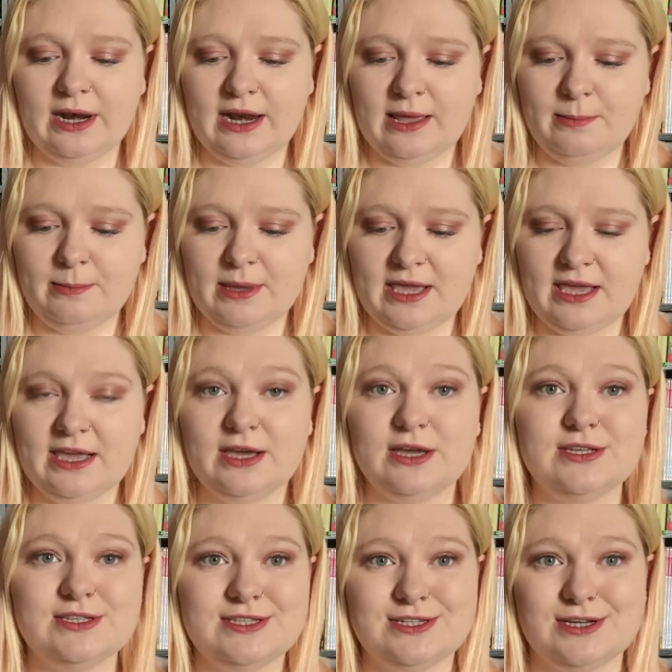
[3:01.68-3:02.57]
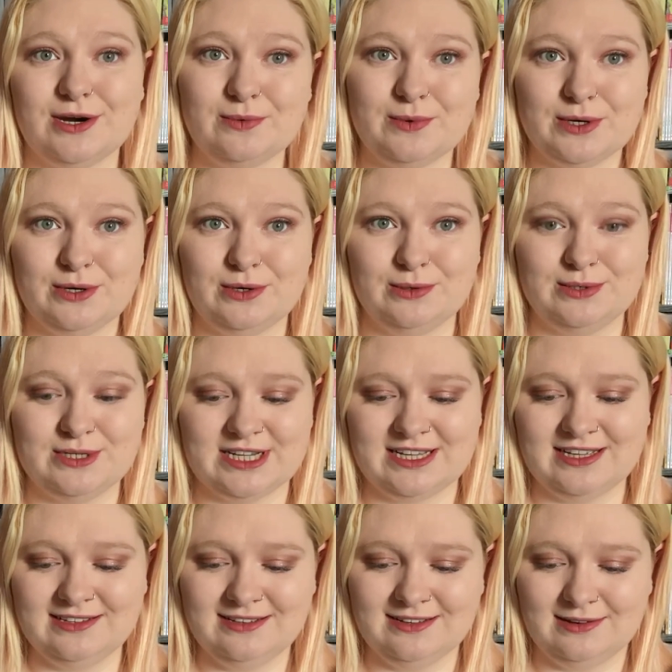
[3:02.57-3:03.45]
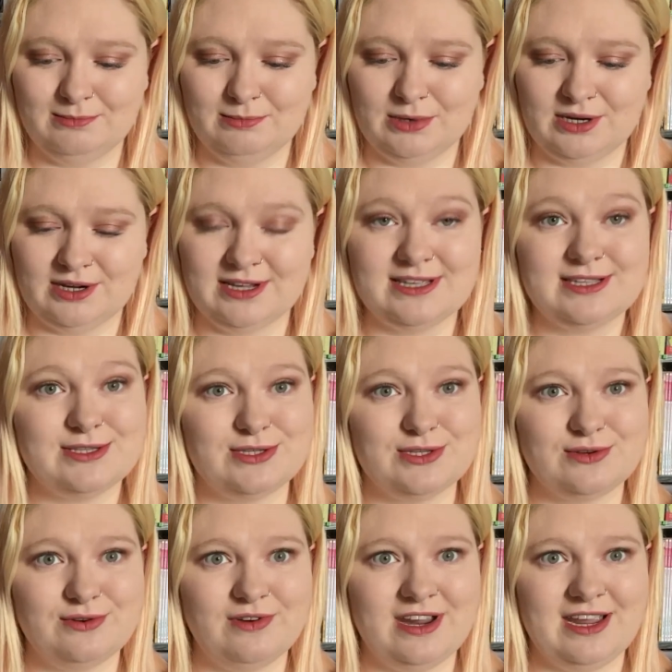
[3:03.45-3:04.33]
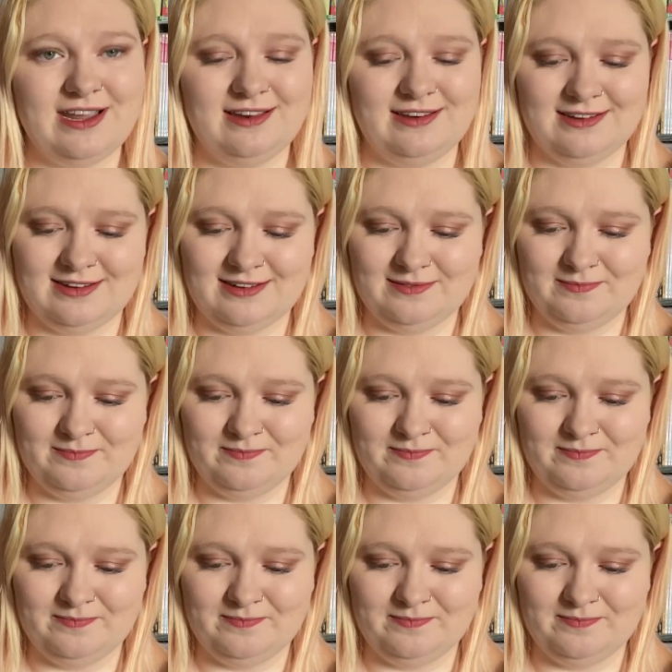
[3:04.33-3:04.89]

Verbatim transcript: Let me start recording my screen.